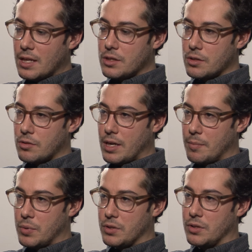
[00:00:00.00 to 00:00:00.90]
just trying
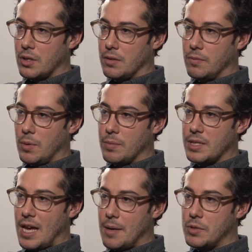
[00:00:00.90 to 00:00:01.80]
to preserve what was
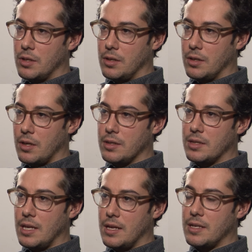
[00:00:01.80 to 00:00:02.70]
captured on
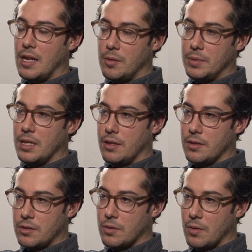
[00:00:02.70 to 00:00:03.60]
set to help tell
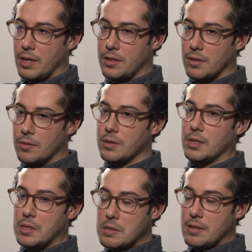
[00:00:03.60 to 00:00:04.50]
the story. So
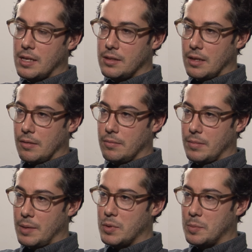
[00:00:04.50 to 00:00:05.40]
that's how
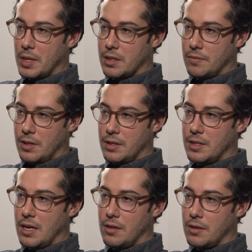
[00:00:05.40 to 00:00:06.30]
my perspective on the
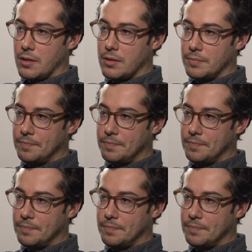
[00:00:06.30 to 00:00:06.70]
dialogue.